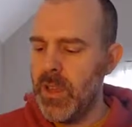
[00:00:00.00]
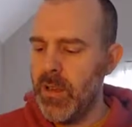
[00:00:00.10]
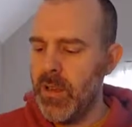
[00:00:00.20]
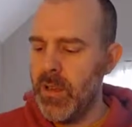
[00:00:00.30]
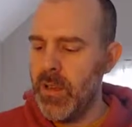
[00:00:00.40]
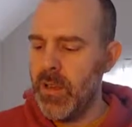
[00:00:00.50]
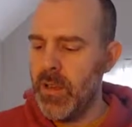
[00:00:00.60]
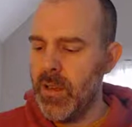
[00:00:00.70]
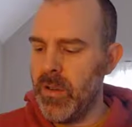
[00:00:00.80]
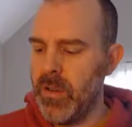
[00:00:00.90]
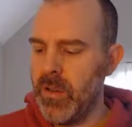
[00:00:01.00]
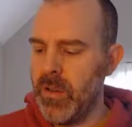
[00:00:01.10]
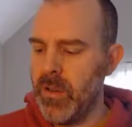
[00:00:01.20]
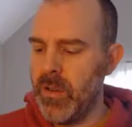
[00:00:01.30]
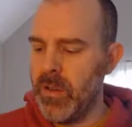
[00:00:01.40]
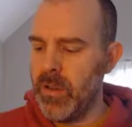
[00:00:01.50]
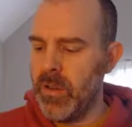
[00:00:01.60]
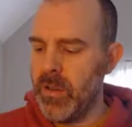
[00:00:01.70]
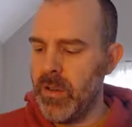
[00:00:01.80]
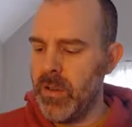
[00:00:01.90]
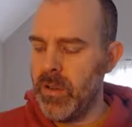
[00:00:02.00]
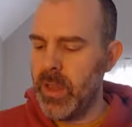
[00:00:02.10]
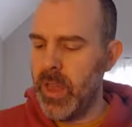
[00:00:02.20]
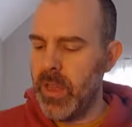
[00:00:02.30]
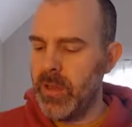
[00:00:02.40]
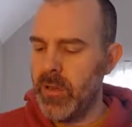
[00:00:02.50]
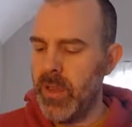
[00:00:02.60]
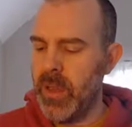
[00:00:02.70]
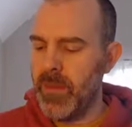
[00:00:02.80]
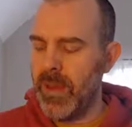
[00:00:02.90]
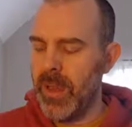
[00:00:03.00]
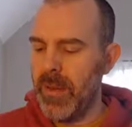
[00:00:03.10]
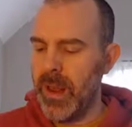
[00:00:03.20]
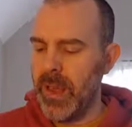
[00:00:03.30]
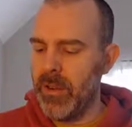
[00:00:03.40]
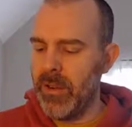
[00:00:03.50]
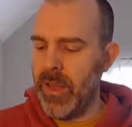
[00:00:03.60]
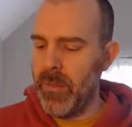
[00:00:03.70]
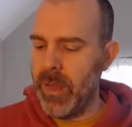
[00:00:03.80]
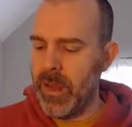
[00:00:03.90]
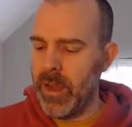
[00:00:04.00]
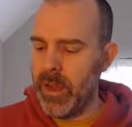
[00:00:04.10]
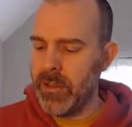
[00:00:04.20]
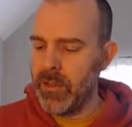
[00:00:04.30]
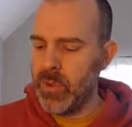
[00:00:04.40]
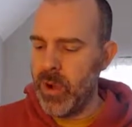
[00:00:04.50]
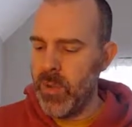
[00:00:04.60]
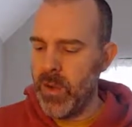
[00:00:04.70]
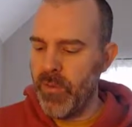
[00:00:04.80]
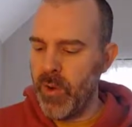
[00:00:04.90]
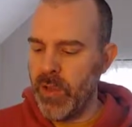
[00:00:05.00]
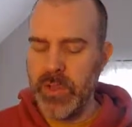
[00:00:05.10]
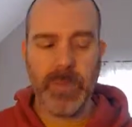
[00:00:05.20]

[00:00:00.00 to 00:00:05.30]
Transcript: Oh, can't do that in my head. I mean, I could do that in my head, I guess. 21/4.